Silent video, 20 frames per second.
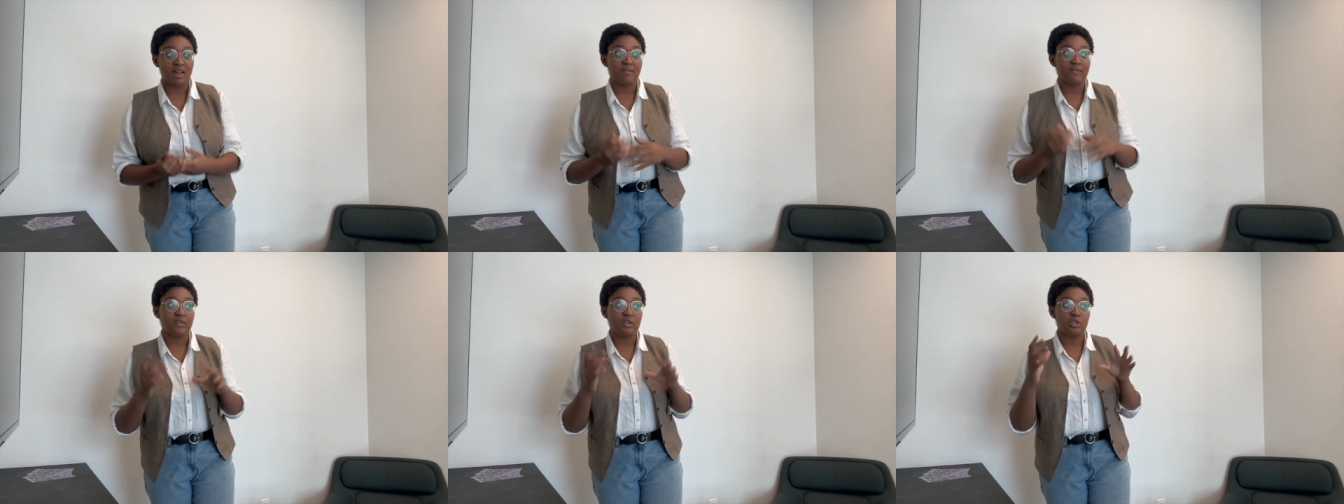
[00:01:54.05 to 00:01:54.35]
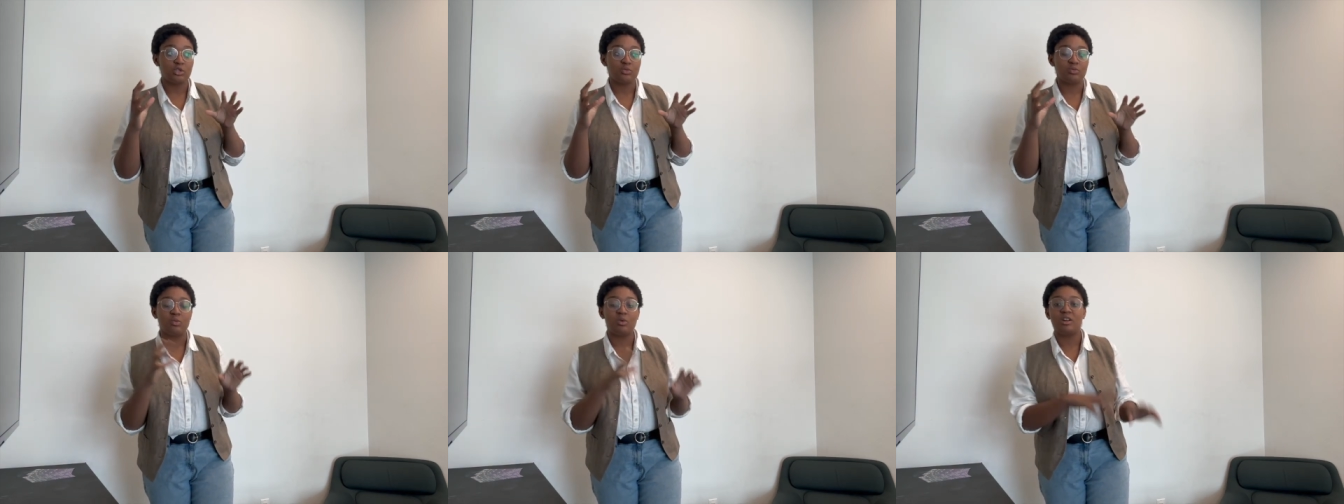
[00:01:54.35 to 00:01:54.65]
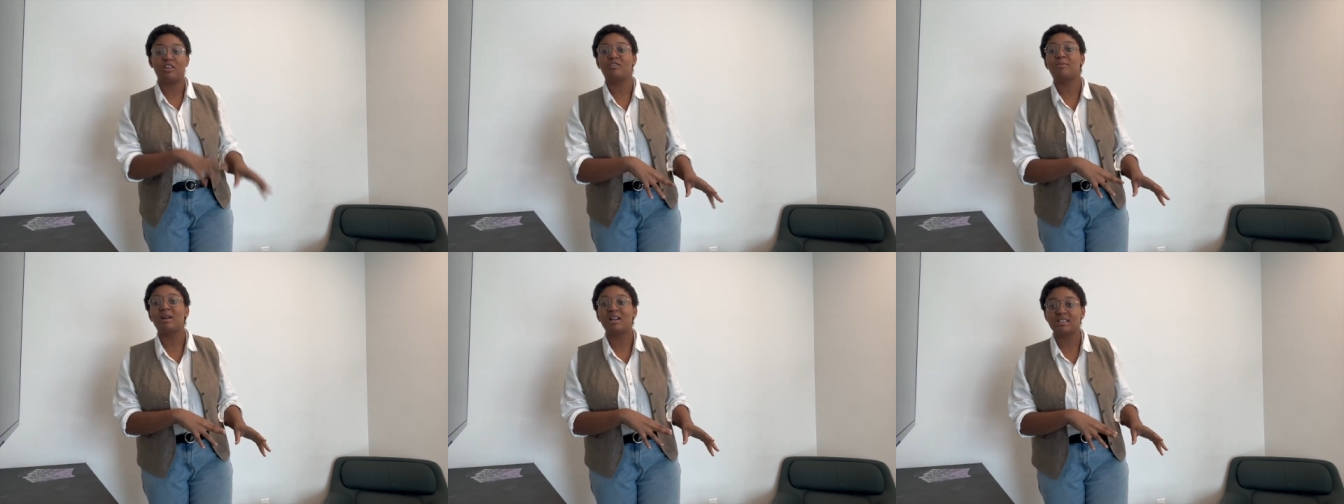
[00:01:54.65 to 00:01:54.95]
I finished
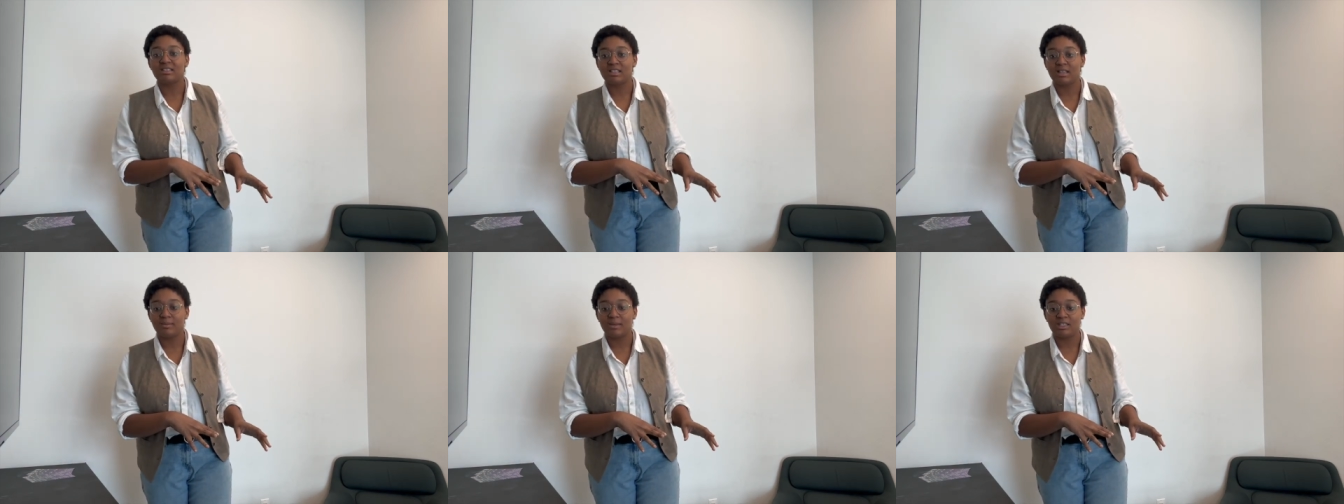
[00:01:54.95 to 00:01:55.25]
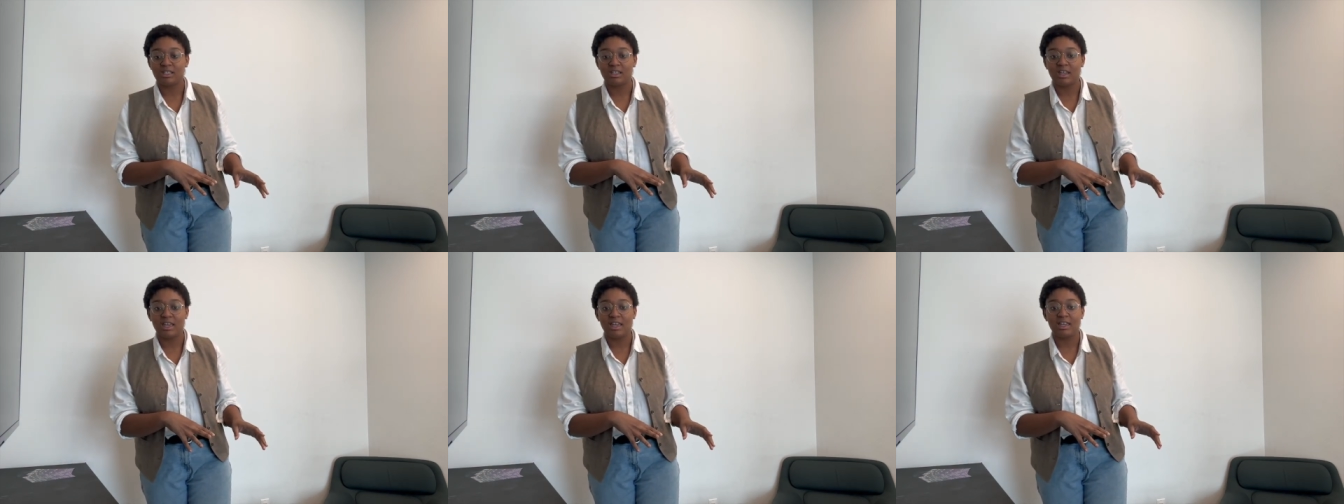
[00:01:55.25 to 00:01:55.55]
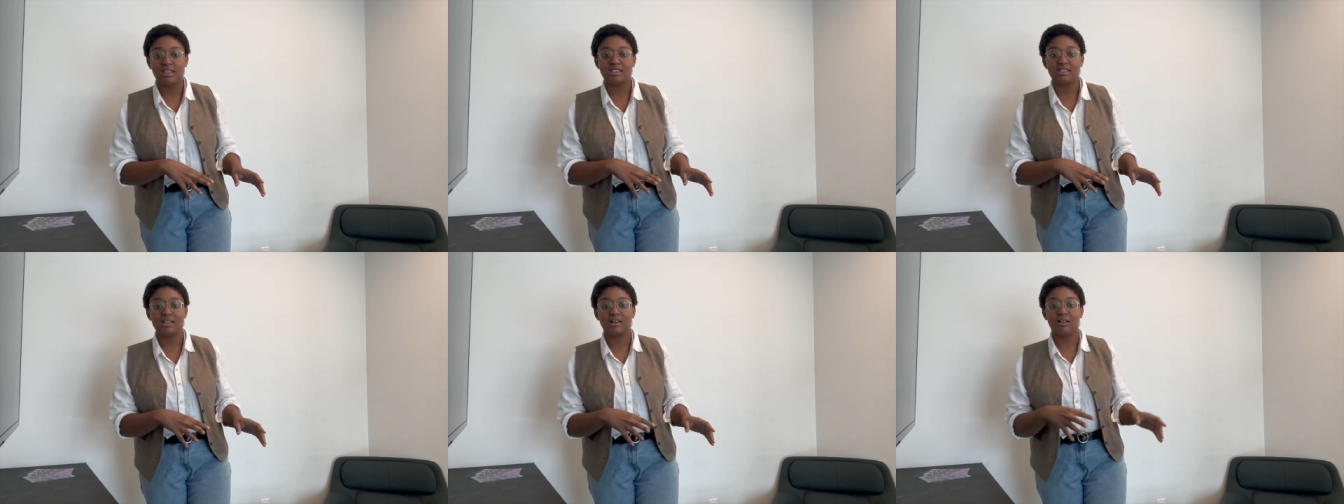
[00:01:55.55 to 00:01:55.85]
one of my assignments in
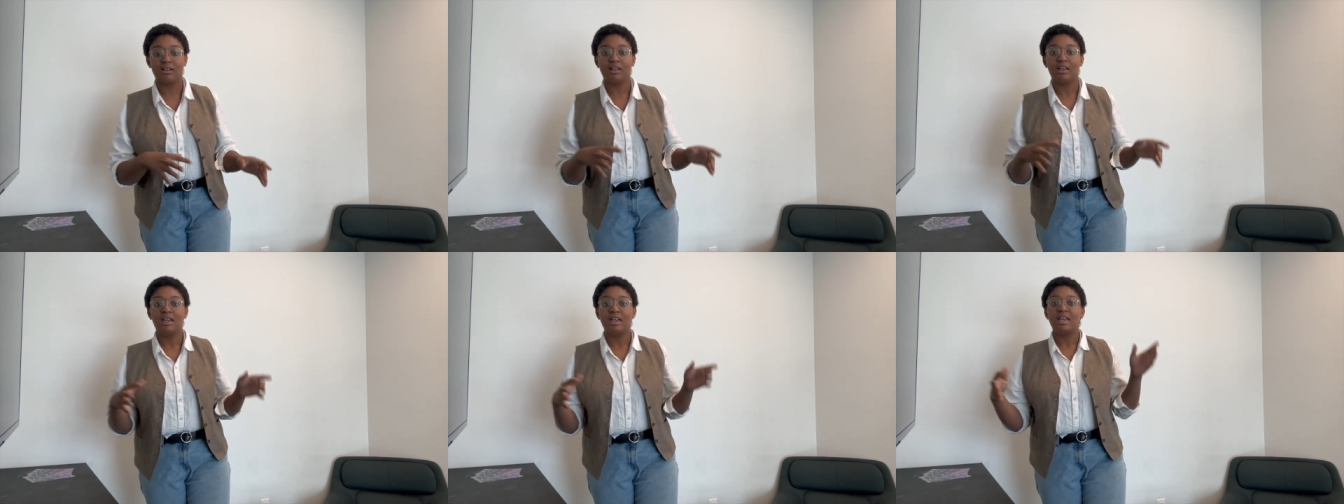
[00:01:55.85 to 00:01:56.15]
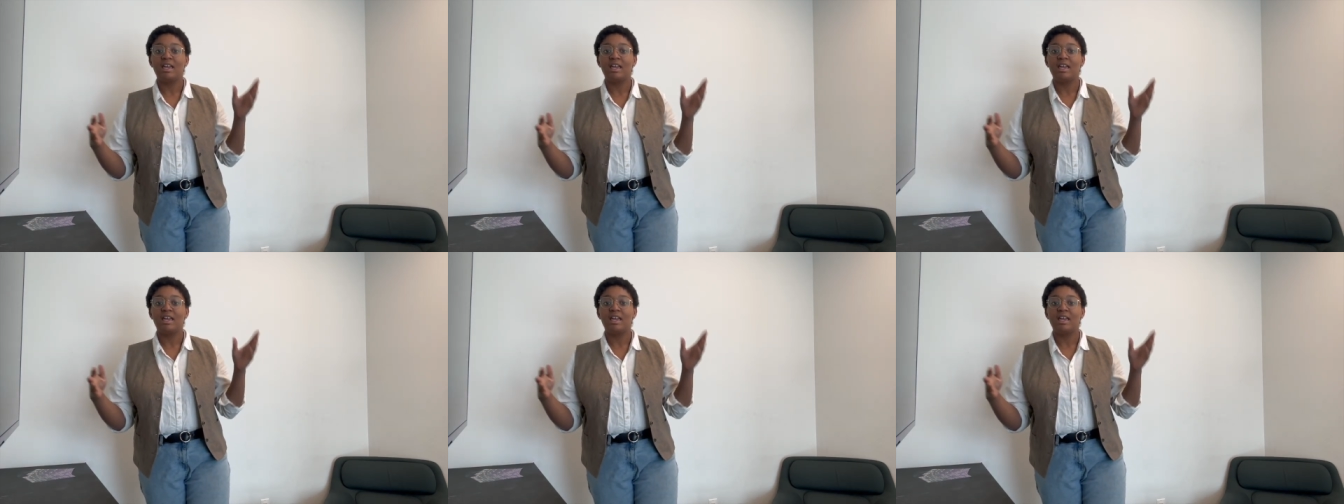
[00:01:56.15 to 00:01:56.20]
ASL,